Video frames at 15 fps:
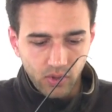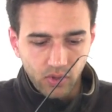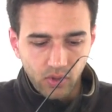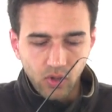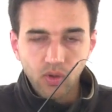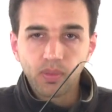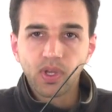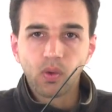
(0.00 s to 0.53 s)

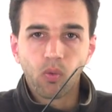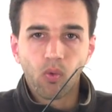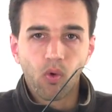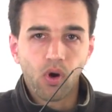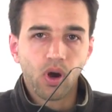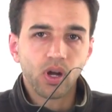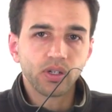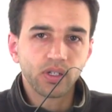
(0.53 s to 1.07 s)
do be
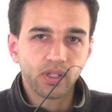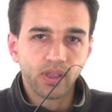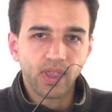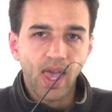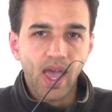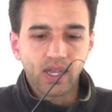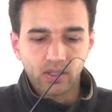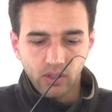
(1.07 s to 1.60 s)
warned
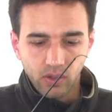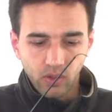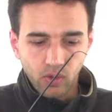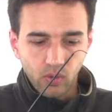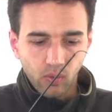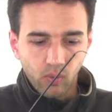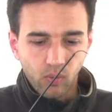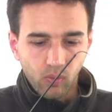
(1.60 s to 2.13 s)
that
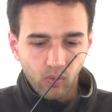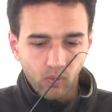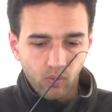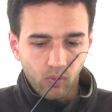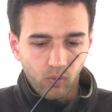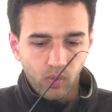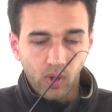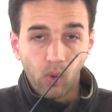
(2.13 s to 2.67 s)
you
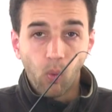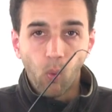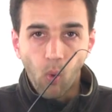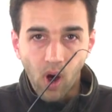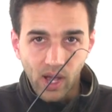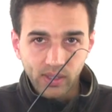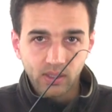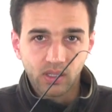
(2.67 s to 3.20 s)
will
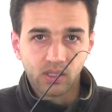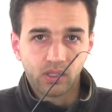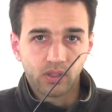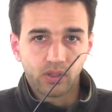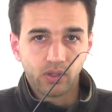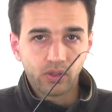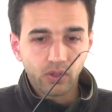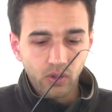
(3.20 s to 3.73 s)
want
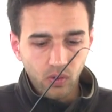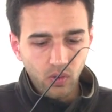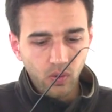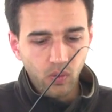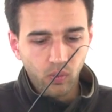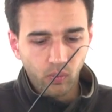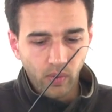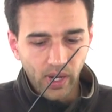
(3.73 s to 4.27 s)
to
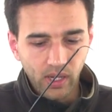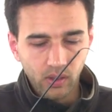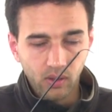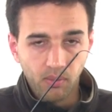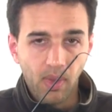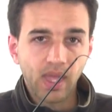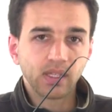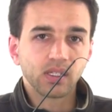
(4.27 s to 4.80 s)
do regular
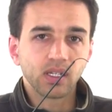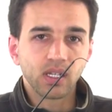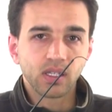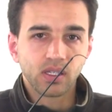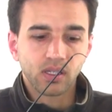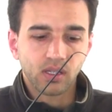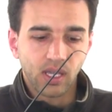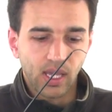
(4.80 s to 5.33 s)

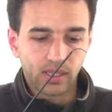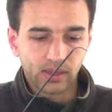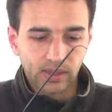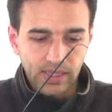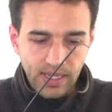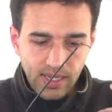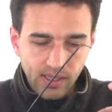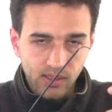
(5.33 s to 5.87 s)
maintenance, at
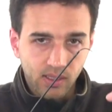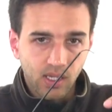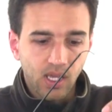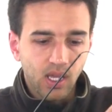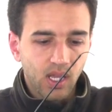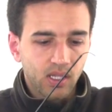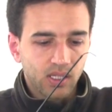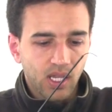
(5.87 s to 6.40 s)
least
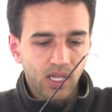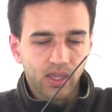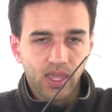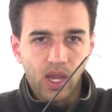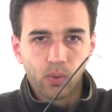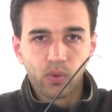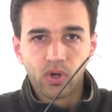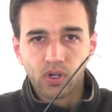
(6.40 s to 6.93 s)
take
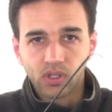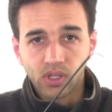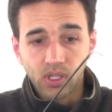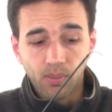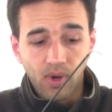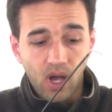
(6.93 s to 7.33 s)
that rear clip